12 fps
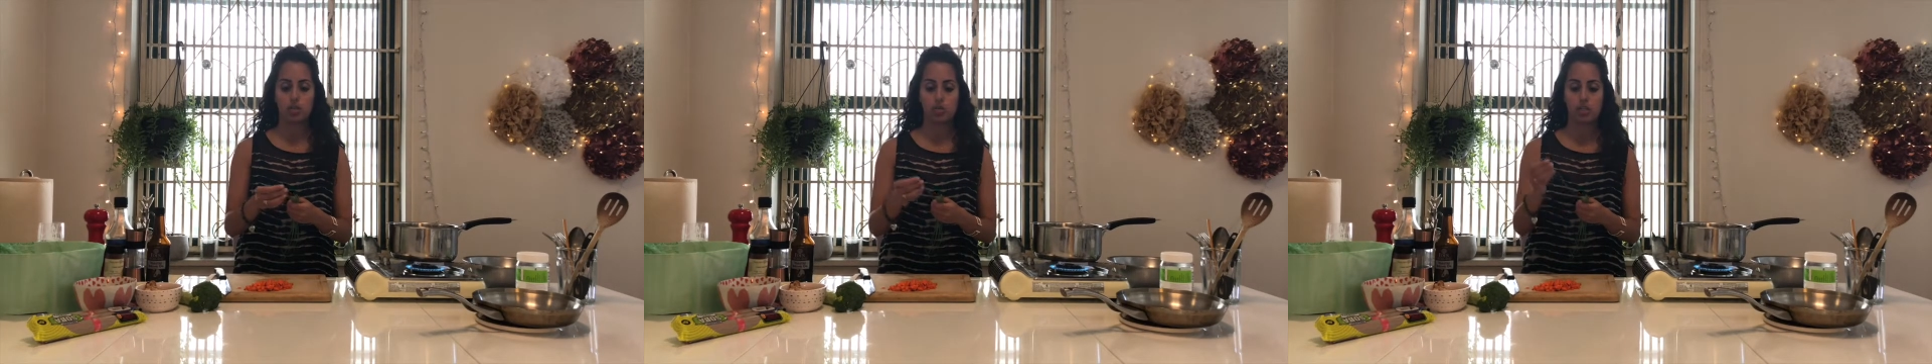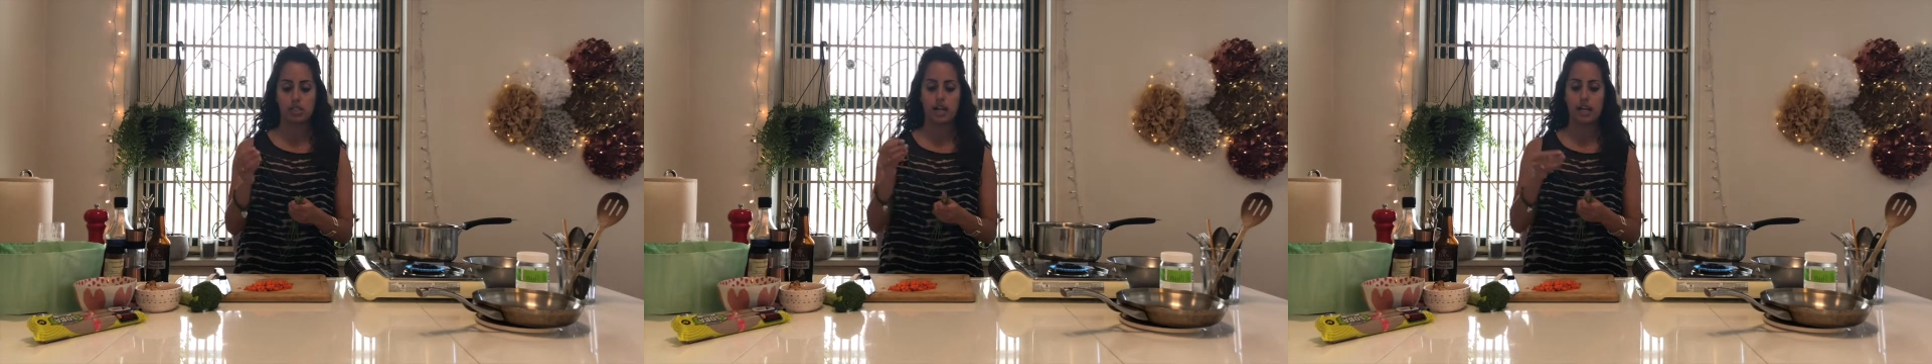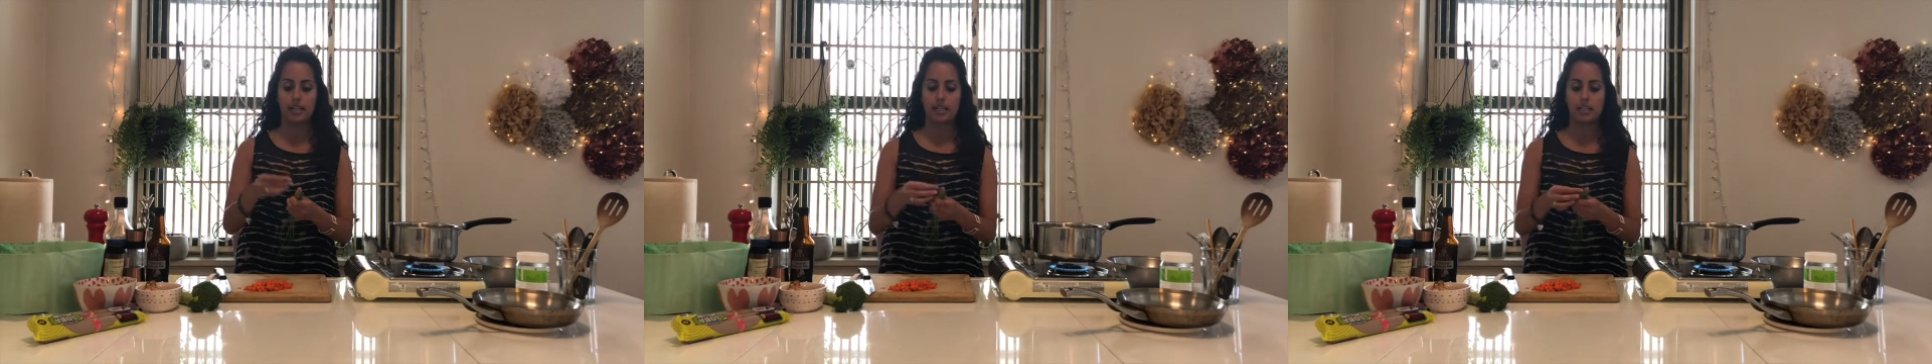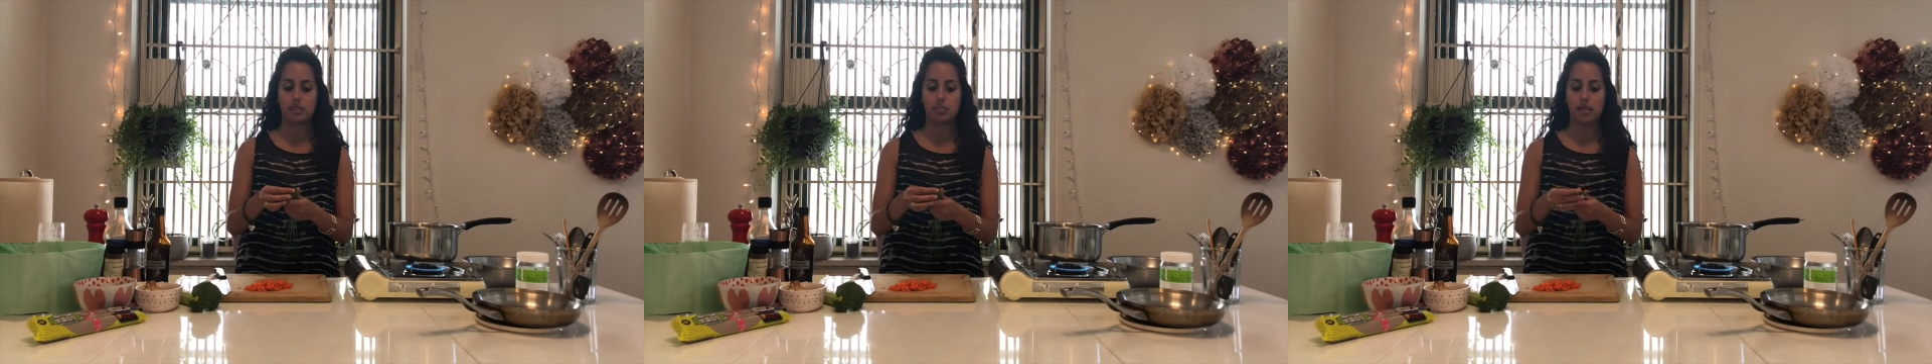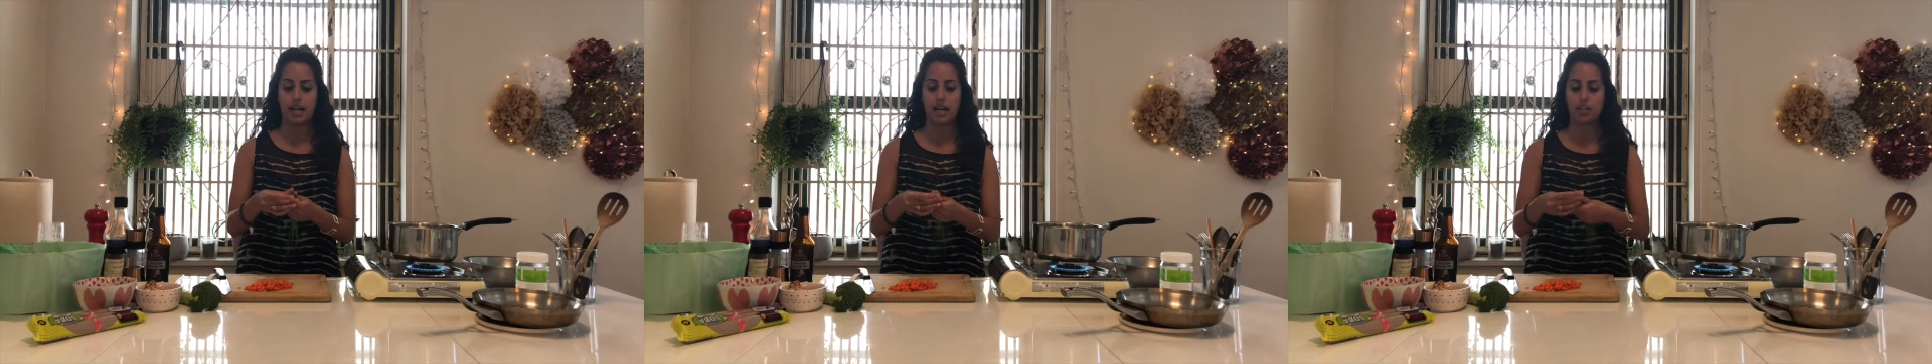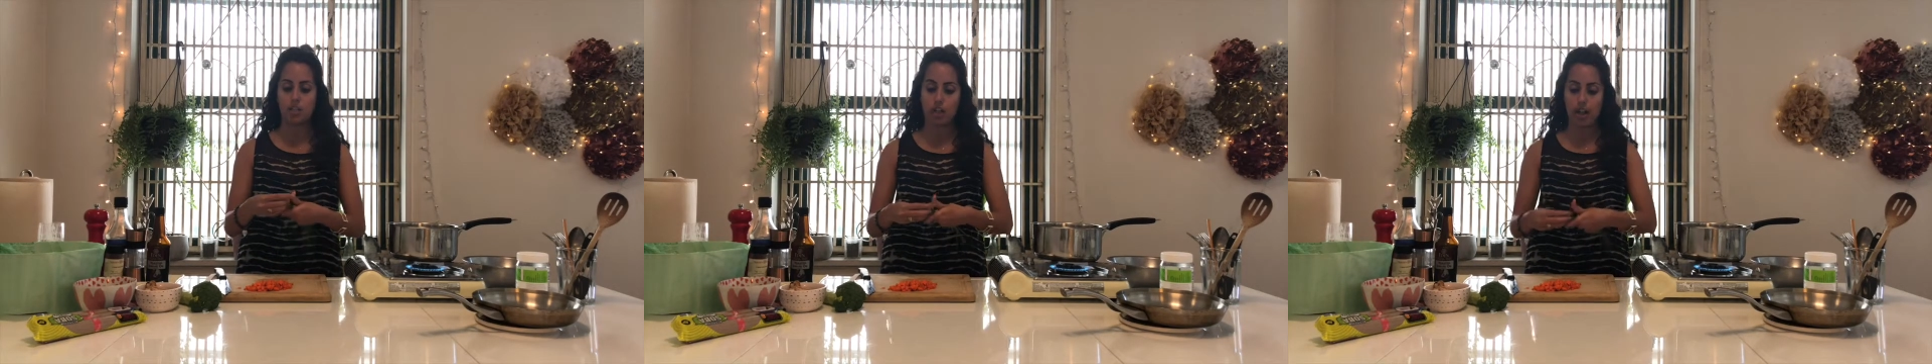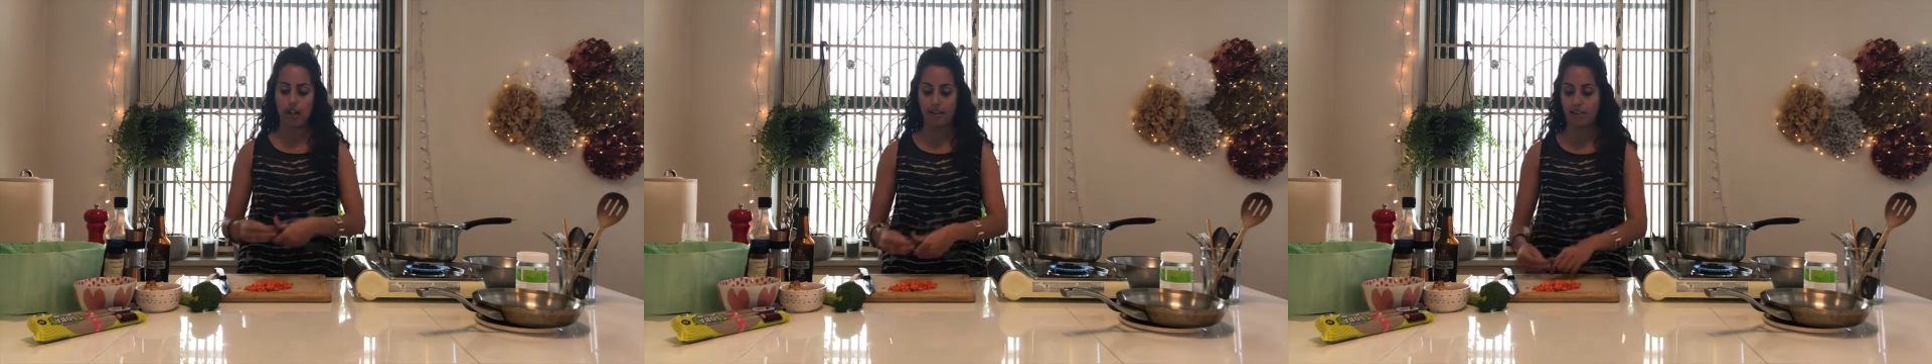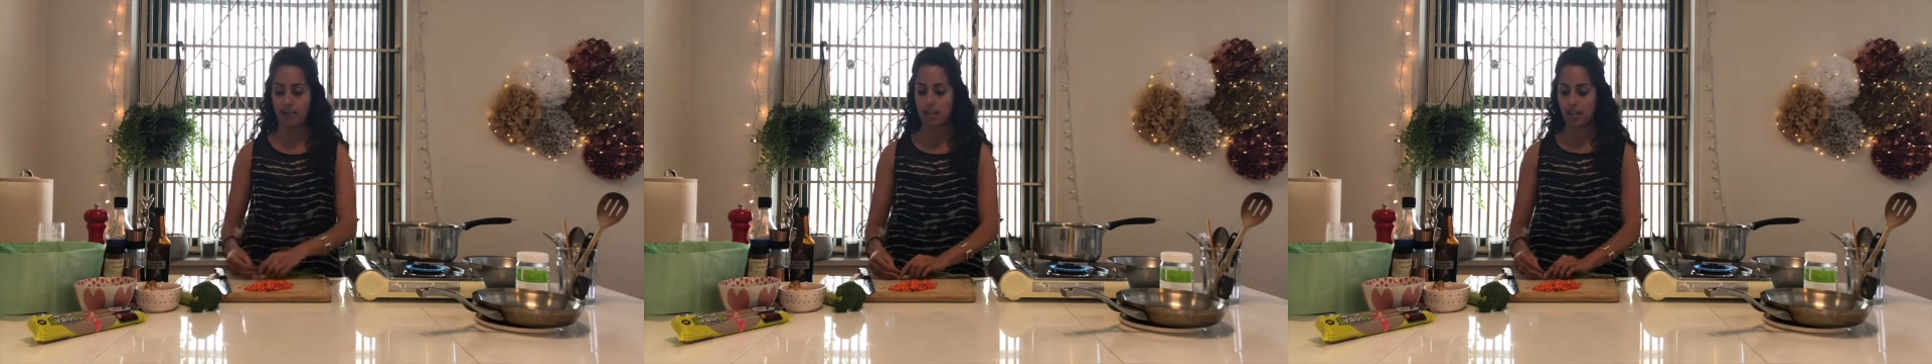use scallions, but I had chives